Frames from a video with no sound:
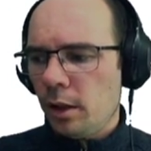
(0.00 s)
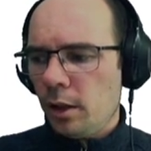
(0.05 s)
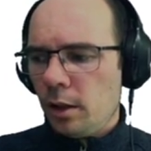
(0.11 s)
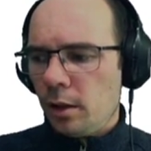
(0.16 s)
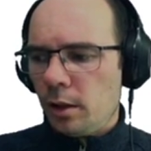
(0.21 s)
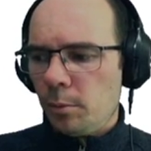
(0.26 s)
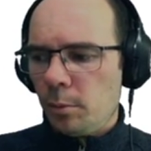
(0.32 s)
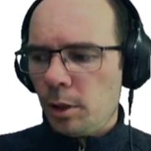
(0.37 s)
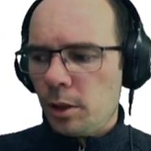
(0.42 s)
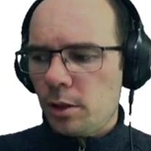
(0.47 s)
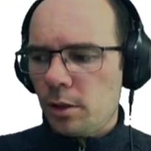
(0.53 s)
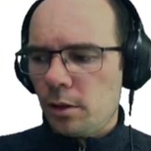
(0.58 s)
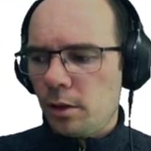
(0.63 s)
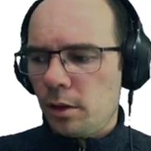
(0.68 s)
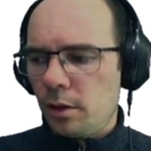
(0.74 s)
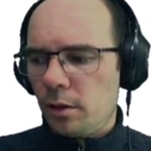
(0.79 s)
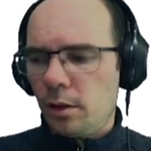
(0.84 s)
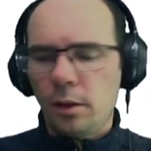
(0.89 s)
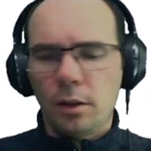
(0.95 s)
Imagine
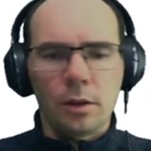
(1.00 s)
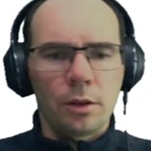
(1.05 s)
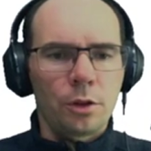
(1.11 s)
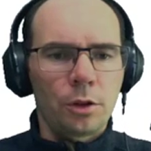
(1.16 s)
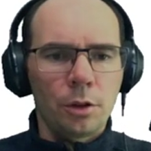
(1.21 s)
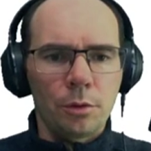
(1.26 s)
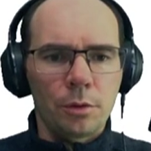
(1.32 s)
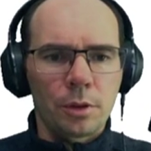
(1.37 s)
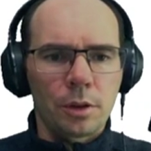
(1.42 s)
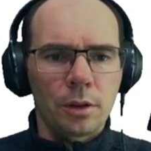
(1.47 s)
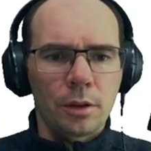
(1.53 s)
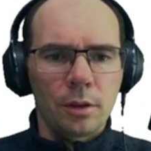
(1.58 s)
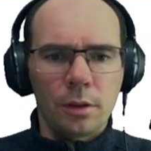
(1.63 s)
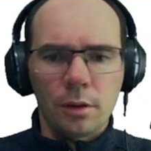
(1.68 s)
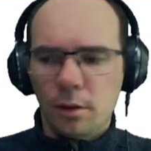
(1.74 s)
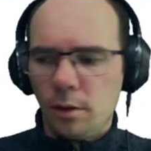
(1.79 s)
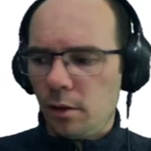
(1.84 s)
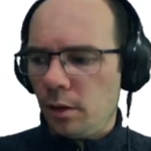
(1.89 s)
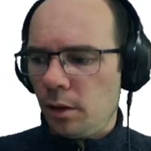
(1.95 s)
that the
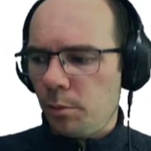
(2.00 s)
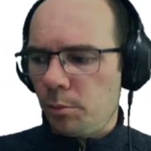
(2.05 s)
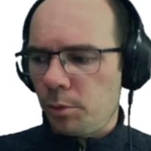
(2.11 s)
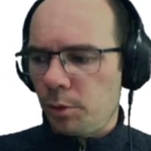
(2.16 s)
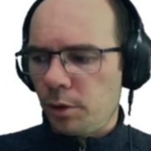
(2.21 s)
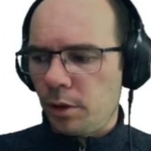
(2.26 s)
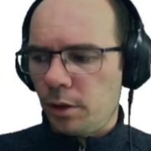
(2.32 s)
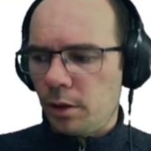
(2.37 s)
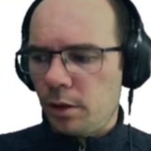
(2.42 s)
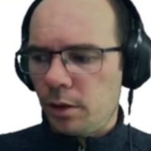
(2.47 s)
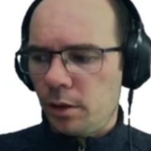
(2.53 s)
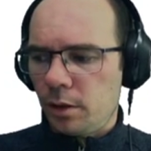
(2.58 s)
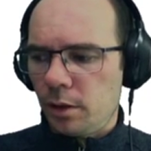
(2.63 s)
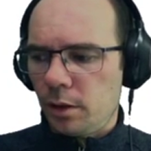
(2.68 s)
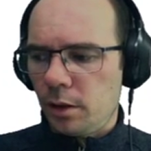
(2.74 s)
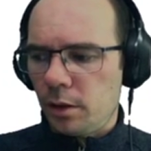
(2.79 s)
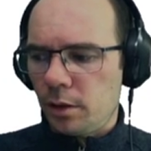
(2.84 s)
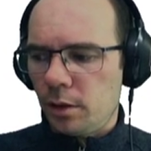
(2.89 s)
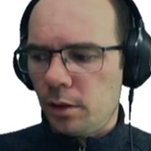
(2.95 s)
chosen number is
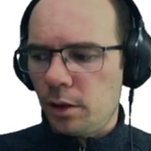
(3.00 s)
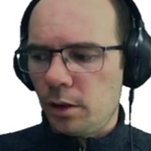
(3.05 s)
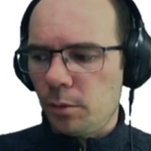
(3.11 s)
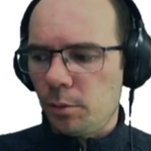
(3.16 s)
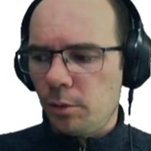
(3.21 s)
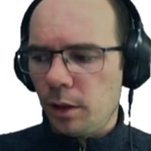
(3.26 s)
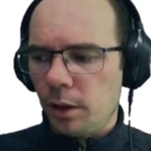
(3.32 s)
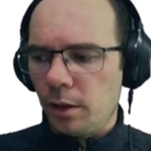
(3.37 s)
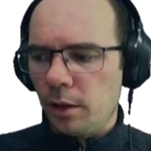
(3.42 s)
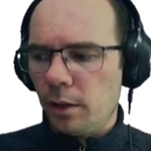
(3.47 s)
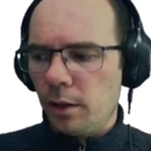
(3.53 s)
this one.